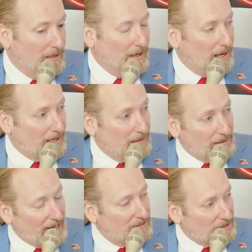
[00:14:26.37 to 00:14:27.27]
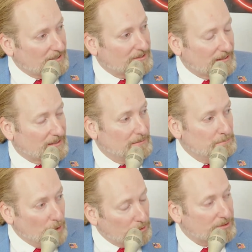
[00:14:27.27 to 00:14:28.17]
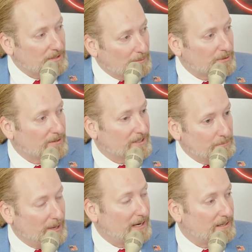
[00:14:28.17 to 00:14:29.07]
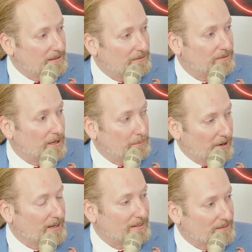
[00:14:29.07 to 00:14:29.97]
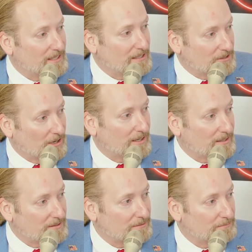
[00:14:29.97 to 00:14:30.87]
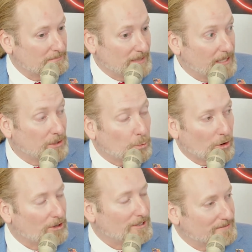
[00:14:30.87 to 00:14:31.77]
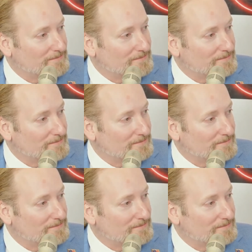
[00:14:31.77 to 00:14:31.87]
And last year I shot the most number of competitive American skeet targets in the world.